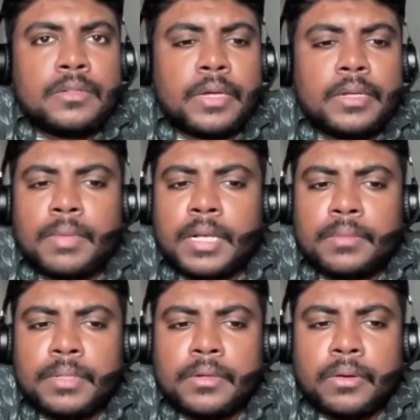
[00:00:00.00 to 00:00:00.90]
join
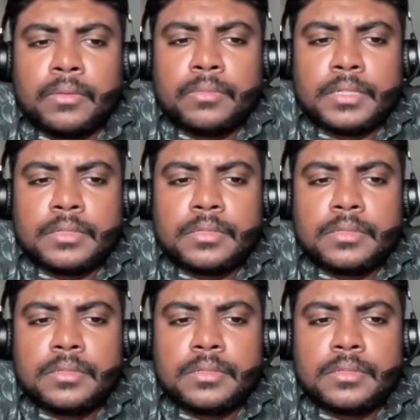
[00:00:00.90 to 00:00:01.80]
multiple
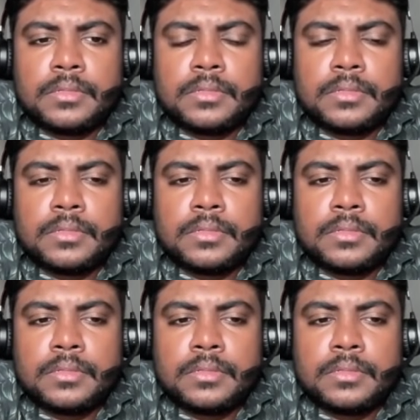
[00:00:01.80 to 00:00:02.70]
documents
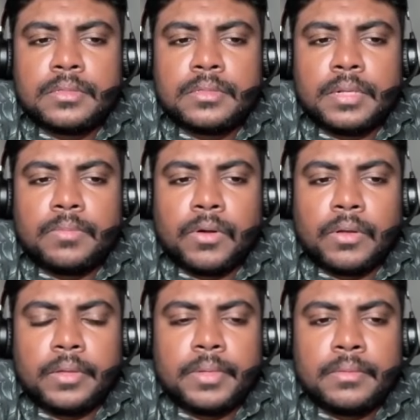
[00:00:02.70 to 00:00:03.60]
in
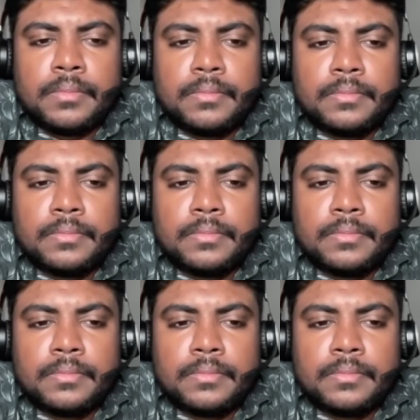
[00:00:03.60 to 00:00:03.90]
MongoDB?